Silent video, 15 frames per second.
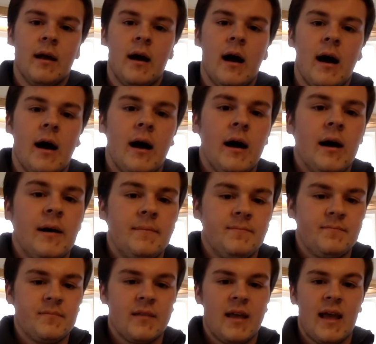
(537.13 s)

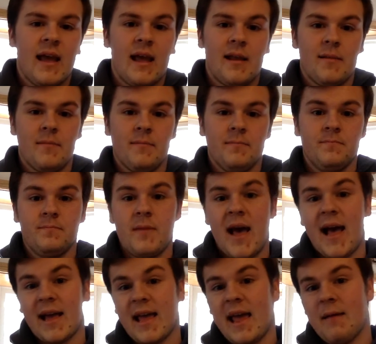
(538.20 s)
um, and
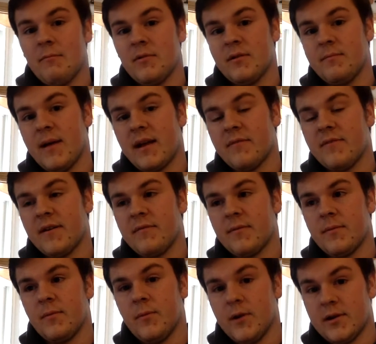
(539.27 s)
Pat Kane would benefit
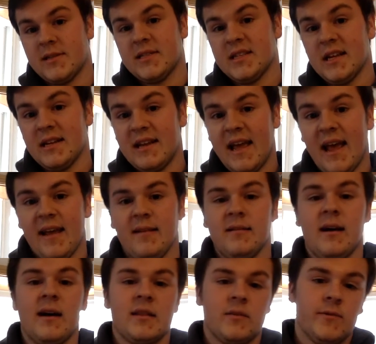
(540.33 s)
from the one on Sunday,
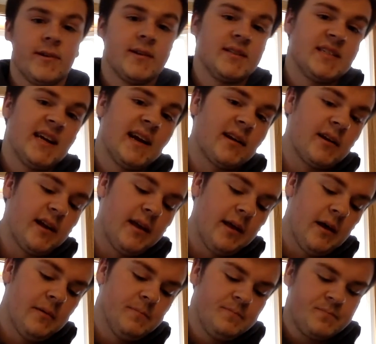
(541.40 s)
not the one on Saturday
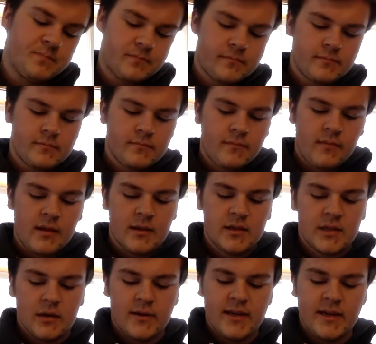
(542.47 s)
though.
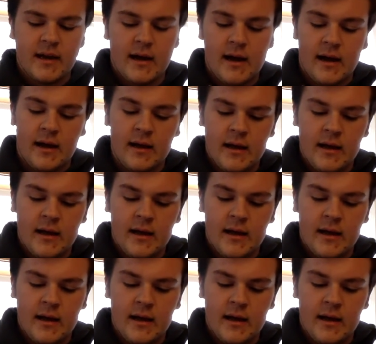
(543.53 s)
So he uh,